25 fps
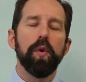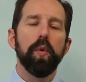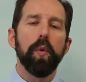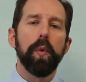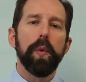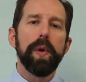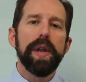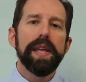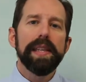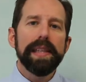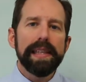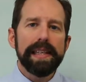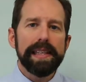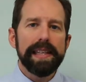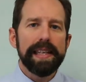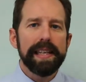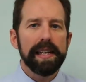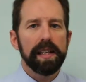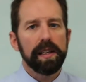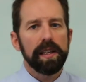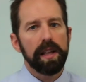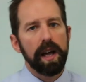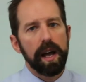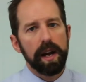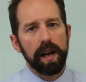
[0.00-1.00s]
really need
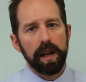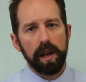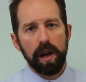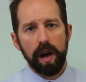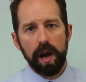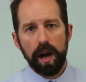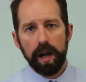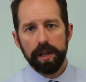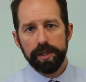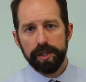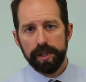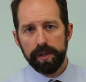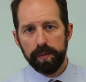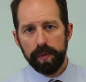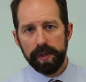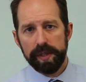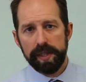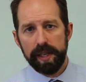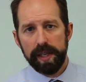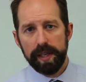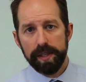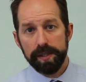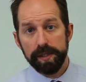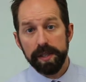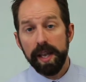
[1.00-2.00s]
a lot of caution with
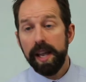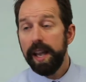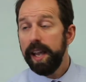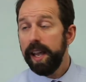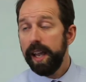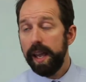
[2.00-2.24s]
this.